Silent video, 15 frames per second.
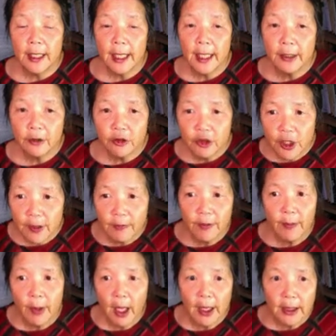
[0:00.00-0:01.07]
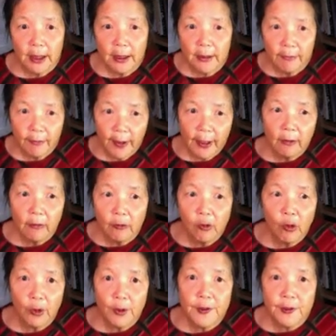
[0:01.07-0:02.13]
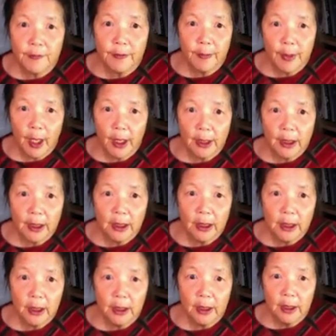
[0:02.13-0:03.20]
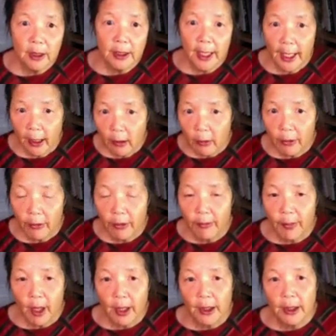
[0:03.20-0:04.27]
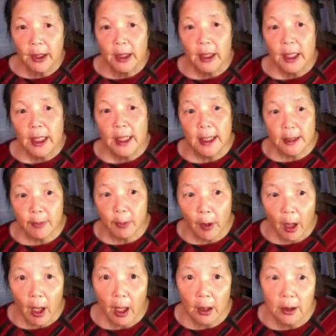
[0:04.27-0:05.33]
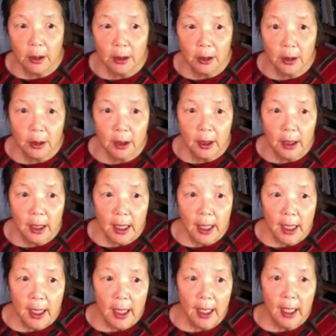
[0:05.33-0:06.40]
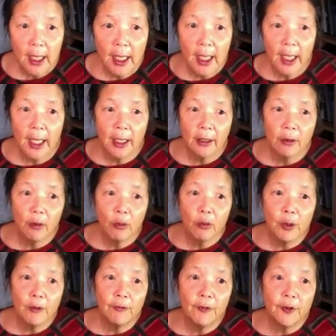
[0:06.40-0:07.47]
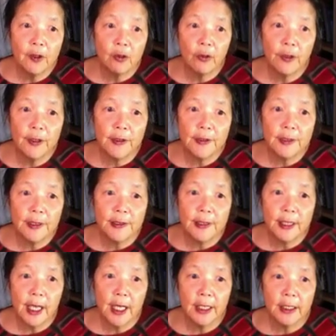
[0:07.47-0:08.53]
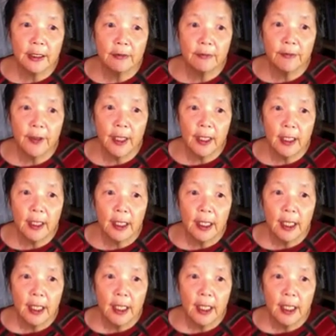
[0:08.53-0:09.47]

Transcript: energy of the body, the vital force of the body, the health of the body gets blocked. And we feel this as a kind of a